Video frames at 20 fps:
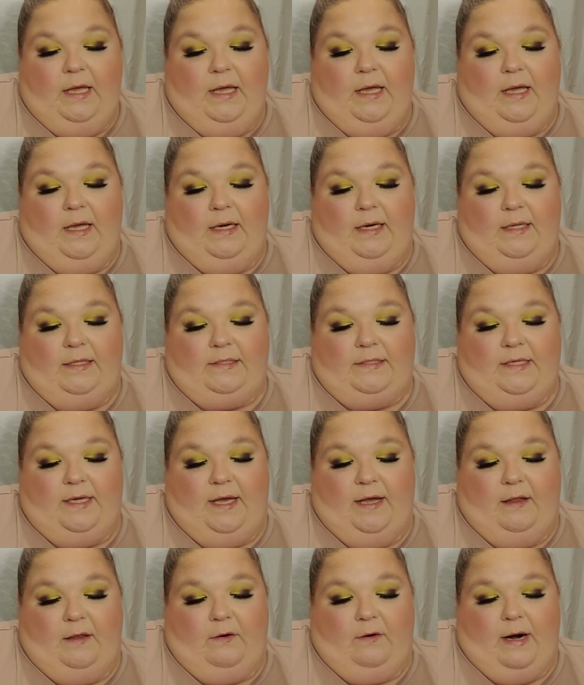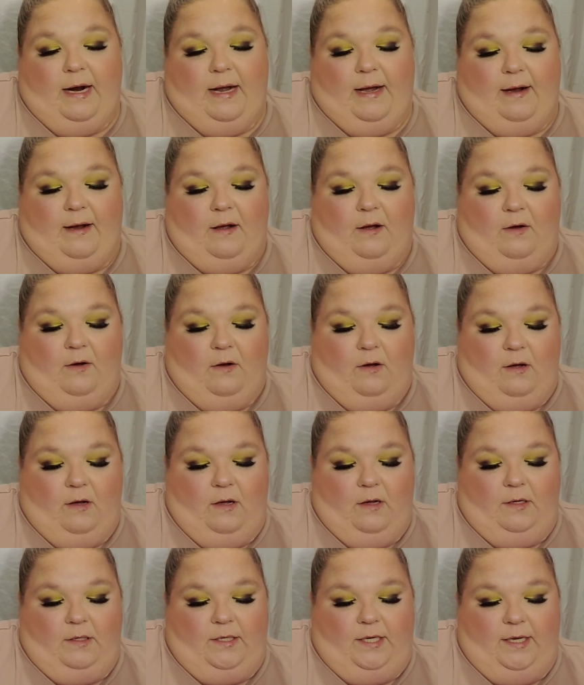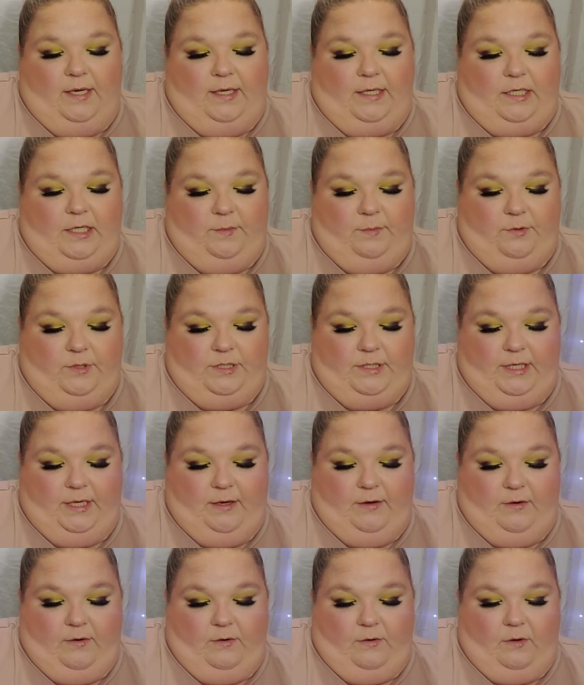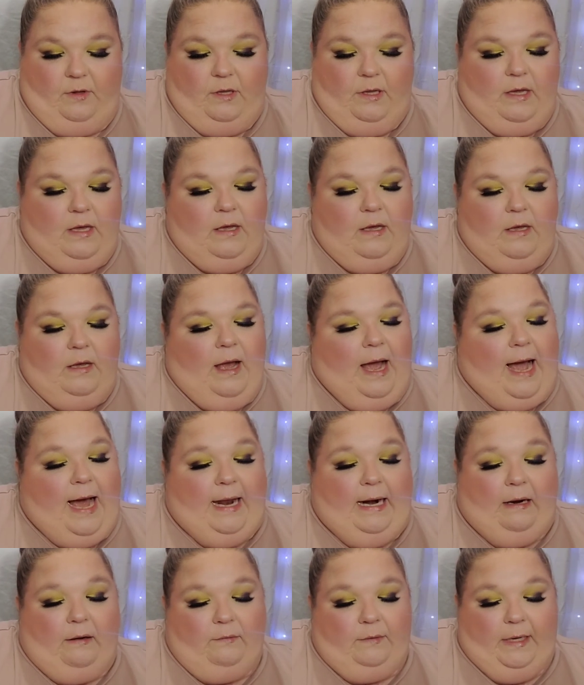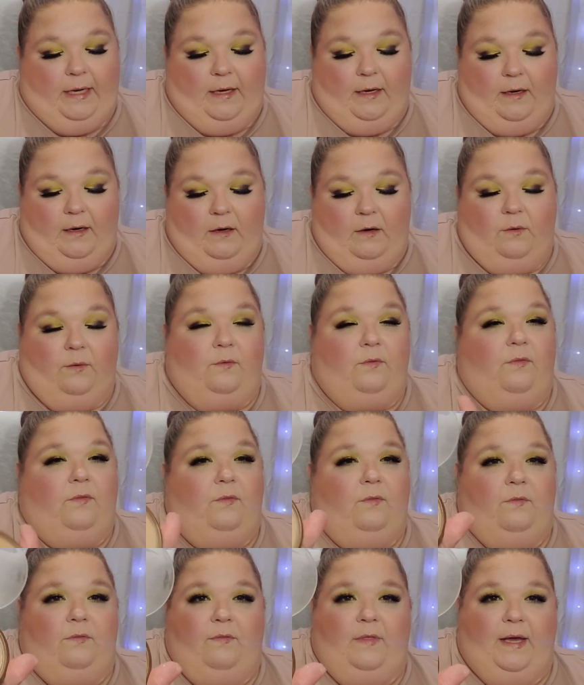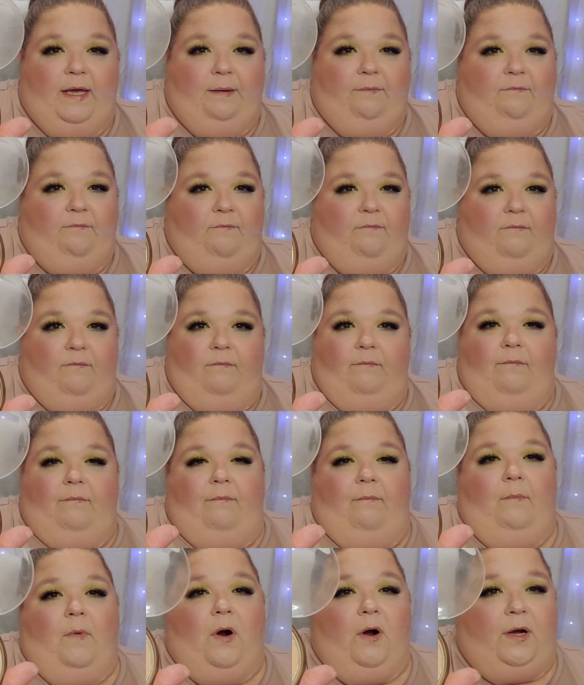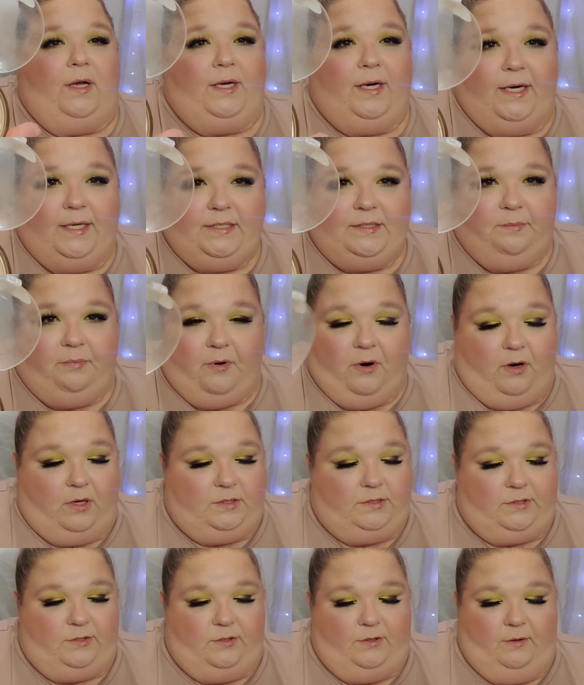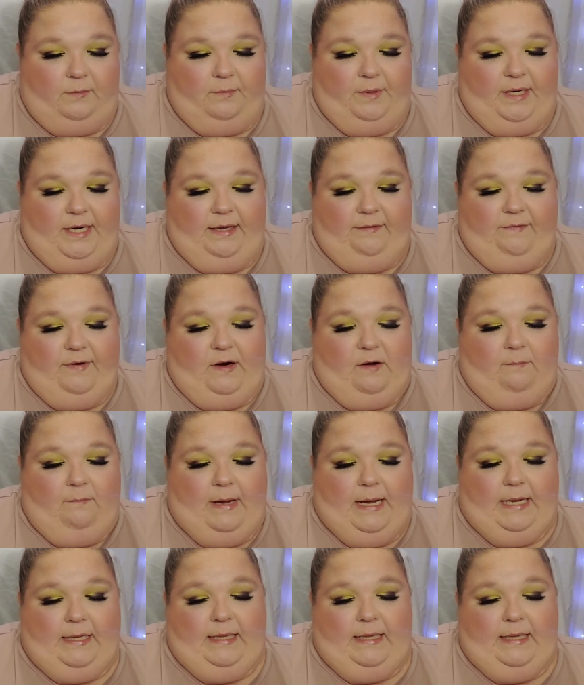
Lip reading: and it's the Color Icon Ticket to Brazil. I don't know. They market it as a bronzer, but even on my